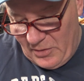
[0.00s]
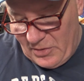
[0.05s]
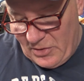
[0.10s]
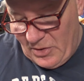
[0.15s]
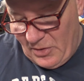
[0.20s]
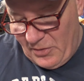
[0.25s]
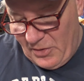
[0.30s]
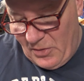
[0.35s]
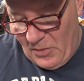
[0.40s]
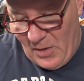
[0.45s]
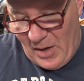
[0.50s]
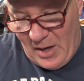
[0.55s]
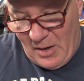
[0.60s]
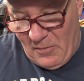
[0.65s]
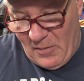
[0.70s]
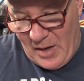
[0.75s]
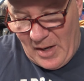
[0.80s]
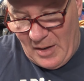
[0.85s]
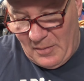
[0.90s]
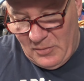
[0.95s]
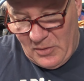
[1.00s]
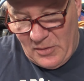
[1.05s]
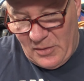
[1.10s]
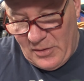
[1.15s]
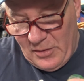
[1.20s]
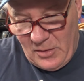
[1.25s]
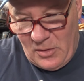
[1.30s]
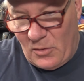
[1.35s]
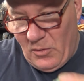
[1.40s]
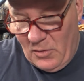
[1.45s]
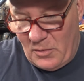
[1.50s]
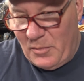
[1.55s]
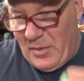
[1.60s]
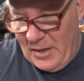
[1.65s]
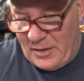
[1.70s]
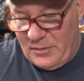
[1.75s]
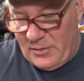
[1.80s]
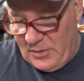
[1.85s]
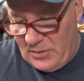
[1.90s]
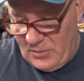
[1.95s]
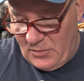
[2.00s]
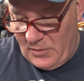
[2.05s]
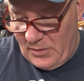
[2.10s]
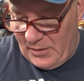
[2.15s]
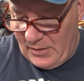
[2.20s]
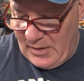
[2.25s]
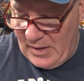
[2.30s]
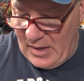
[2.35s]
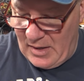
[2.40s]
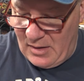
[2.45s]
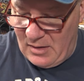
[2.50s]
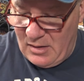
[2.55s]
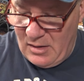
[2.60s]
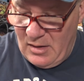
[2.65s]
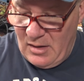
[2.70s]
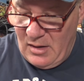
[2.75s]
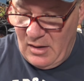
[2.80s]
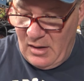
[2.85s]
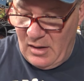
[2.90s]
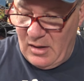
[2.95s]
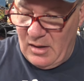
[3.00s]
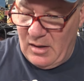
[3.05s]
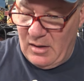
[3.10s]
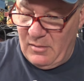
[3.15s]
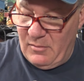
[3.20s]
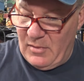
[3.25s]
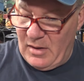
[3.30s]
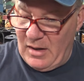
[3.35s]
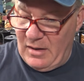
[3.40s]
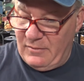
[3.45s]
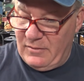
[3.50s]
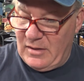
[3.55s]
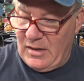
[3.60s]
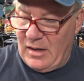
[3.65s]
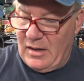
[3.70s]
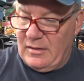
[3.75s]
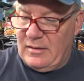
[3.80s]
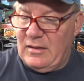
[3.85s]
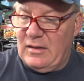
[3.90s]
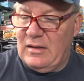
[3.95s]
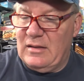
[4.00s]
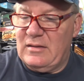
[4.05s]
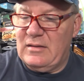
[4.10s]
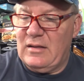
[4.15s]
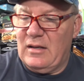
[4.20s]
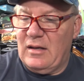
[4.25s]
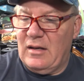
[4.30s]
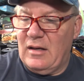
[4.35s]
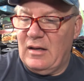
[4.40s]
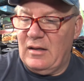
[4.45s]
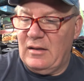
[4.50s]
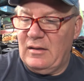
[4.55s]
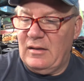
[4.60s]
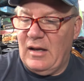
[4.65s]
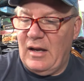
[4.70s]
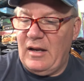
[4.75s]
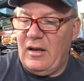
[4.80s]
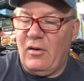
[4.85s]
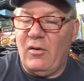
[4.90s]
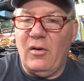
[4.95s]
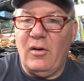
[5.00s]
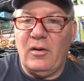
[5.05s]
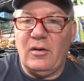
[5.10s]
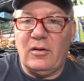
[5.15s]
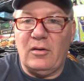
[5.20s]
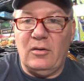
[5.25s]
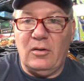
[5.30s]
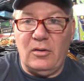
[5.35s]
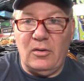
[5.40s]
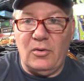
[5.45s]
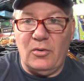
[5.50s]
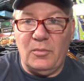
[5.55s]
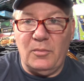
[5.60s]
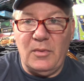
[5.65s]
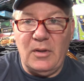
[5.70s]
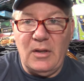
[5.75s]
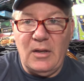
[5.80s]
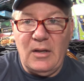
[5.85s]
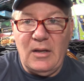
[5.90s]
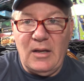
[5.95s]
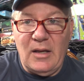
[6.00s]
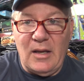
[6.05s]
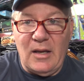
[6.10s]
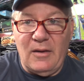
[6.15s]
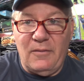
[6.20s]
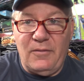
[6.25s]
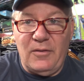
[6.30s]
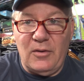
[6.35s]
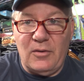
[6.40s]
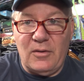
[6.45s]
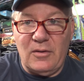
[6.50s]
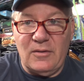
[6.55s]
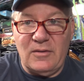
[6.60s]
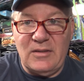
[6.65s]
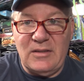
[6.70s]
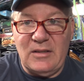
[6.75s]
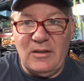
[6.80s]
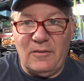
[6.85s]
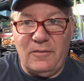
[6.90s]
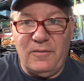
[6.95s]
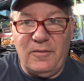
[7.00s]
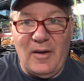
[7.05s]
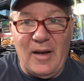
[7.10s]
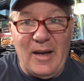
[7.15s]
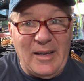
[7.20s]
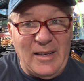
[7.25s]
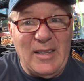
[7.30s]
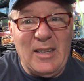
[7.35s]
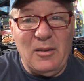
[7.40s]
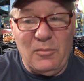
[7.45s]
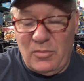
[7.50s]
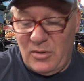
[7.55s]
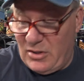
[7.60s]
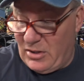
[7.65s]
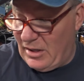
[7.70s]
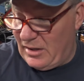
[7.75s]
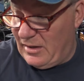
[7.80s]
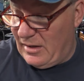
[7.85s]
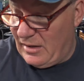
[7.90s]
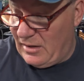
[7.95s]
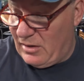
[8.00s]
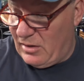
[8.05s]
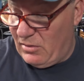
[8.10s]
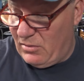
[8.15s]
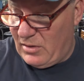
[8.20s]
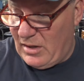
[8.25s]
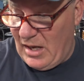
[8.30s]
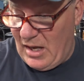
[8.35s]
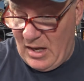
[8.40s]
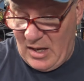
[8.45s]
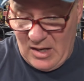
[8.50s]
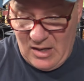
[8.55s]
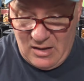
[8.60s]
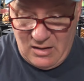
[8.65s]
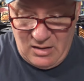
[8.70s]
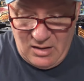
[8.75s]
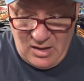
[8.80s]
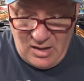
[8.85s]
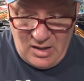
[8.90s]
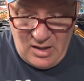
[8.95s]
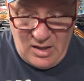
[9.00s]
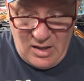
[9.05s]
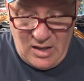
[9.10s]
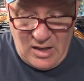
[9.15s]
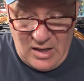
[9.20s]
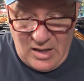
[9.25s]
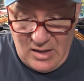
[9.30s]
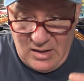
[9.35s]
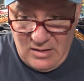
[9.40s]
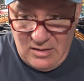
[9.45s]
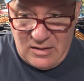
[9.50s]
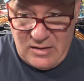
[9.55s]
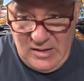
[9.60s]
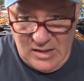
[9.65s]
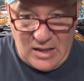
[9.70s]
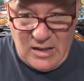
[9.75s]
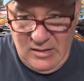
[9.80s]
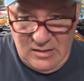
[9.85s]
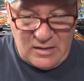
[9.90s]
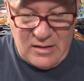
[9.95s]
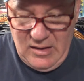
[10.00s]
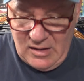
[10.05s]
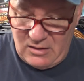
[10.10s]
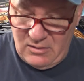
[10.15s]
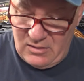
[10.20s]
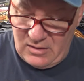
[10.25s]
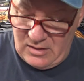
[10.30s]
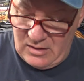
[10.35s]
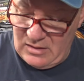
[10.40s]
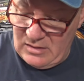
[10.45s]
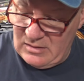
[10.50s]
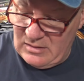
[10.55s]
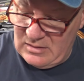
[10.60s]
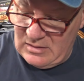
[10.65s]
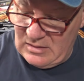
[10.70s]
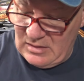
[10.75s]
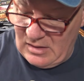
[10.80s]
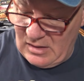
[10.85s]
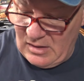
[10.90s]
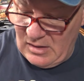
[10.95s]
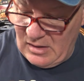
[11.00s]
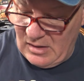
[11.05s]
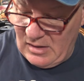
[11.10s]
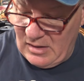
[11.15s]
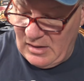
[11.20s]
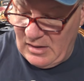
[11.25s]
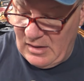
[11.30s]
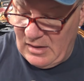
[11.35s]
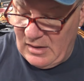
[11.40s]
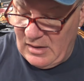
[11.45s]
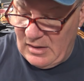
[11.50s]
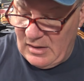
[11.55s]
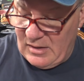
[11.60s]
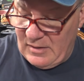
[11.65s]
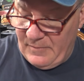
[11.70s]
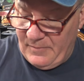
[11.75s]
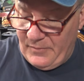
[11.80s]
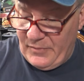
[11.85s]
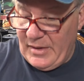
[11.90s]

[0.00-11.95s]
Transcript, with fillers: to show you how I'm going to go about doing that. Um, I've got this uh, Nighthaunt Gloom, if you can still find it, which I think you can. And then there is uh,